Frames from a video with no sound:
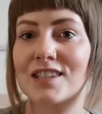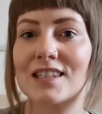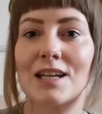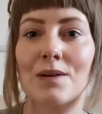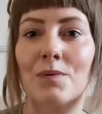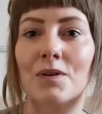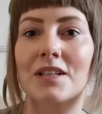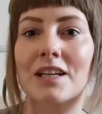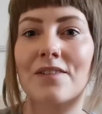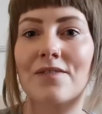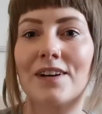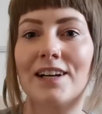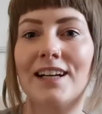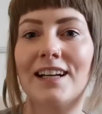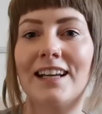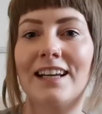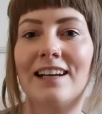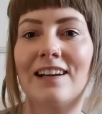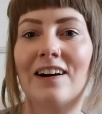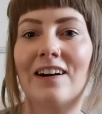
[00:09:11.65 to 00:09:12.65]
see what they
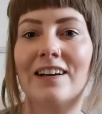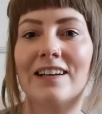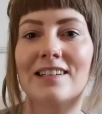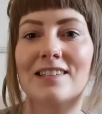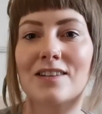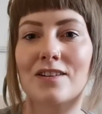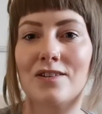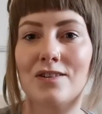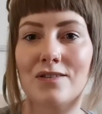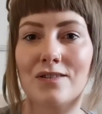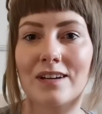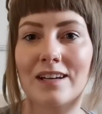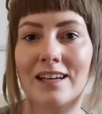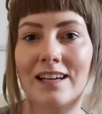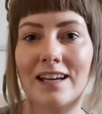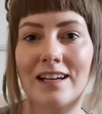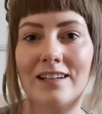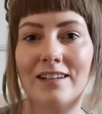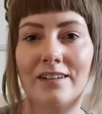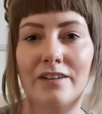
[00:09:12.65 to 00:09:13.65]
really like so you can
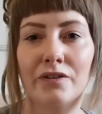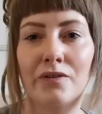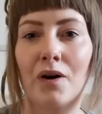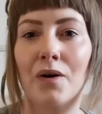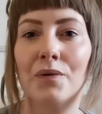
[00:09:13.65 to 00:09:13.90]
get your